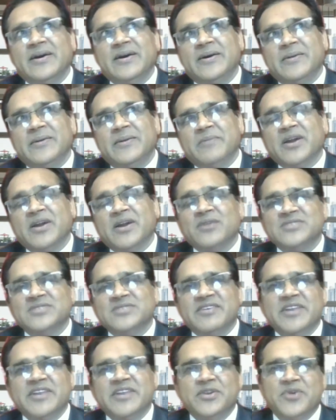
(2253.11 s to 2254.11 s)
around
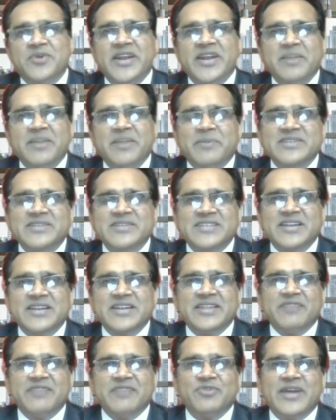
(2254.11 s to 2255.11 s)
70 to
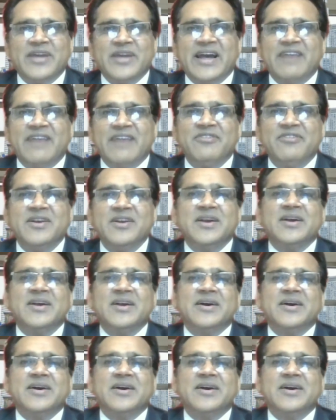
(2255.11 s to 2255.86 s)
80%, they would have